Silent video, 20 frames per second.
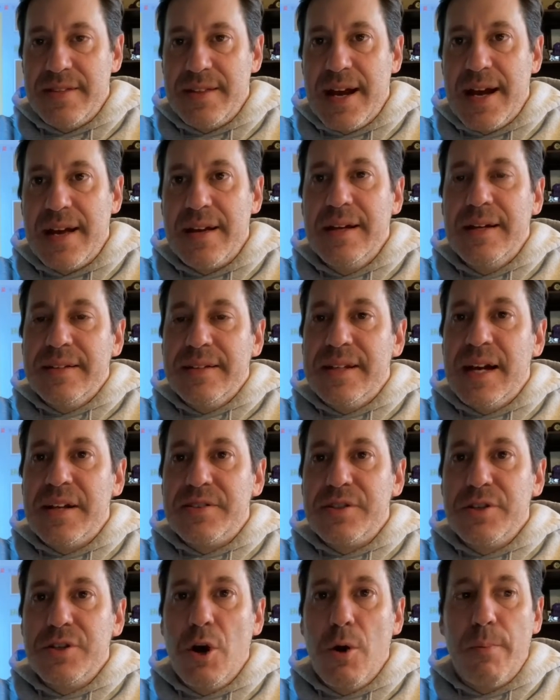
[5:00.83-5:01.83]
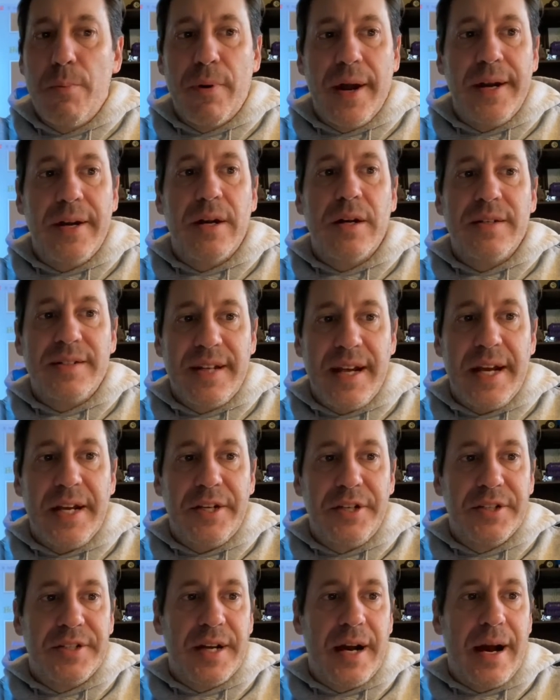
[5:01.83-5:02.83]
that. That's a no-brainer.
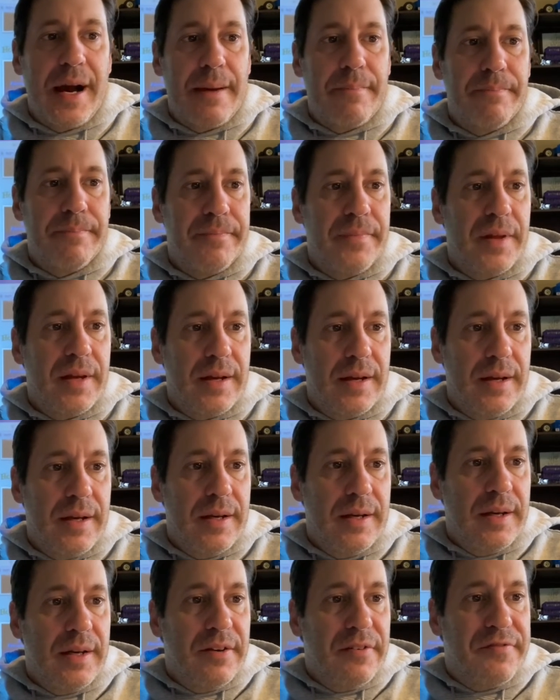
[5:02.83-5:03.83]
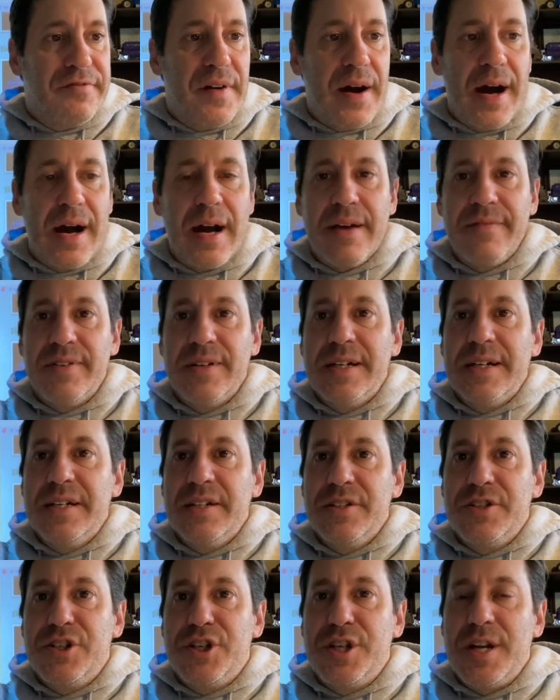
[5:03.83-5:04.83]
Take your time. 5,
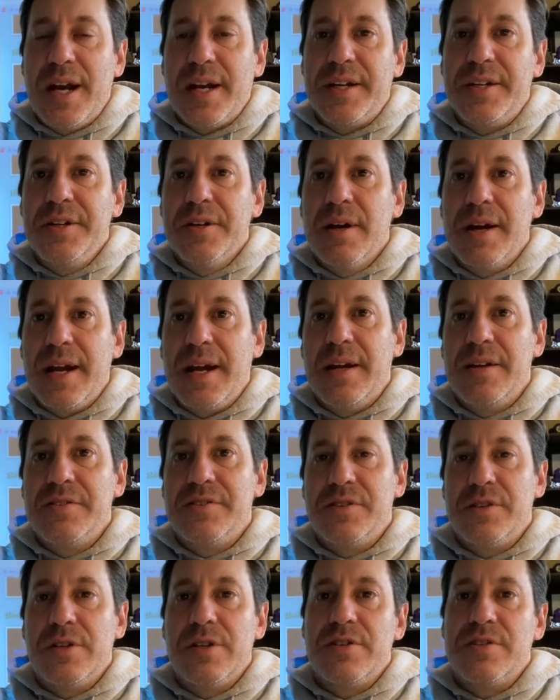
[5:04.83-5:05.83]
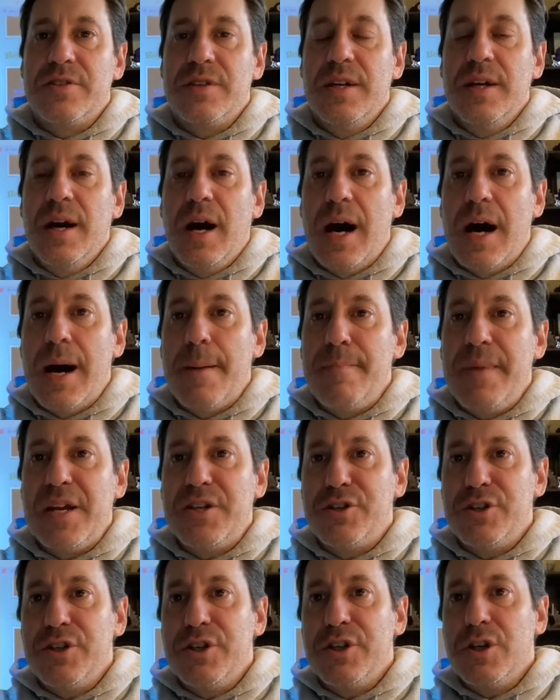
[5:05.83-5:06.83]
check your answers. Make
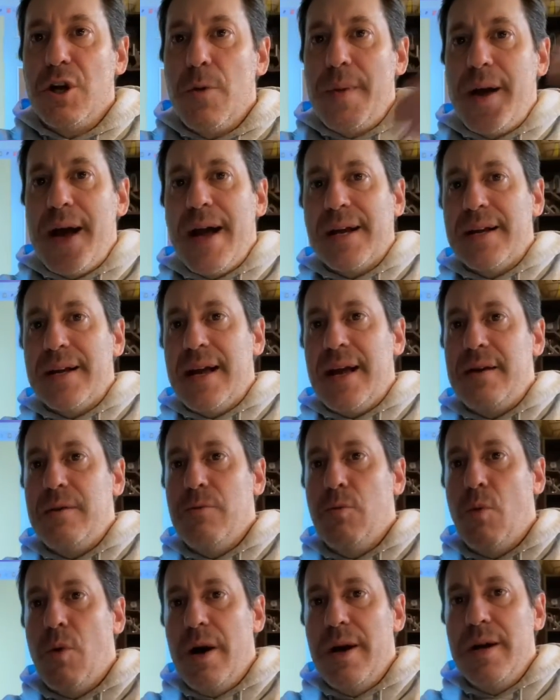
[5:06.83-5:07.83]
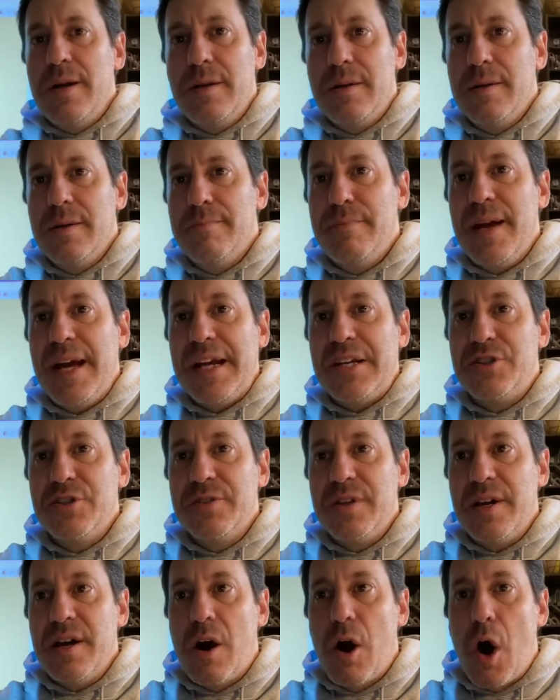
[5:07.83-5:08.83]
sure you go back and, one, make
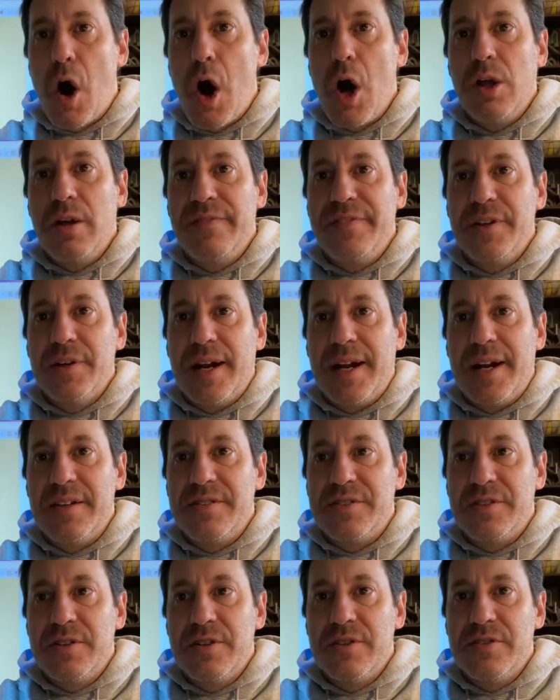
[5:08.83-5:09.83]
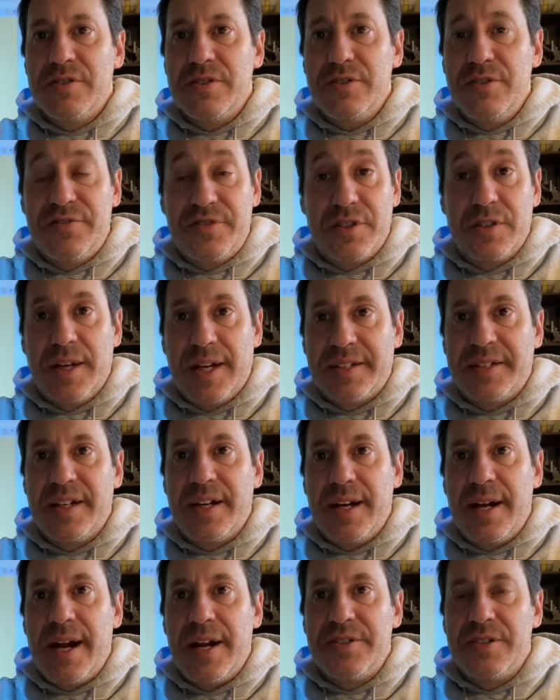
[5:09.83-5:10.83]
sure that all of your answers, you've selected
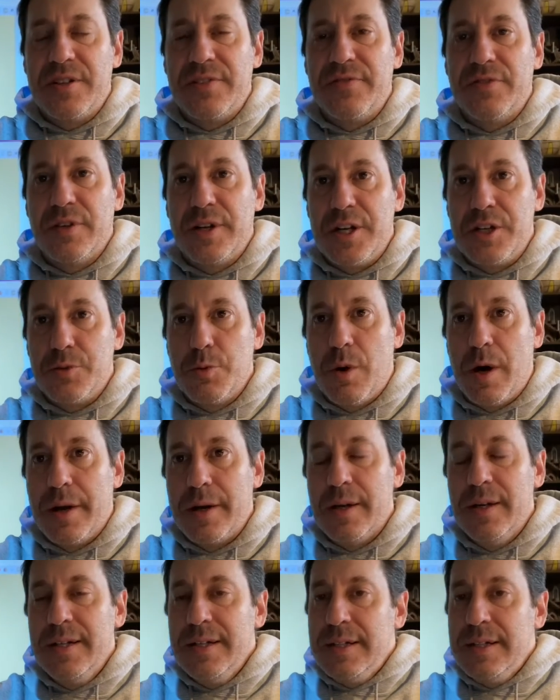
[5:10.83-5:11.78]
an answer for each one.